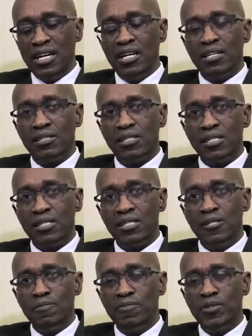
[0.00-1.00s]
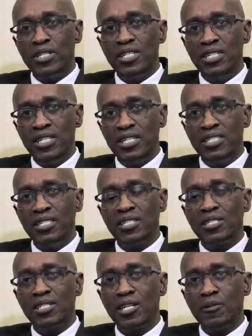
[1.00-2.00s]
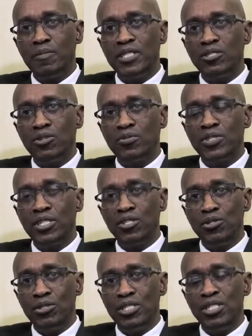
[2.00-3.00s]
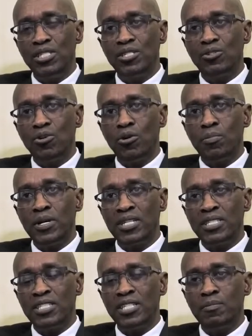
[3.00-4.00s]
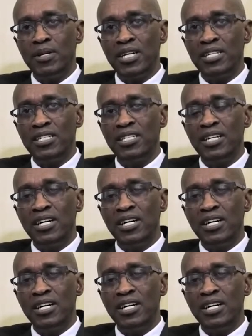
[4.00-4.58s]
a system for clearing and settlement of securities operated by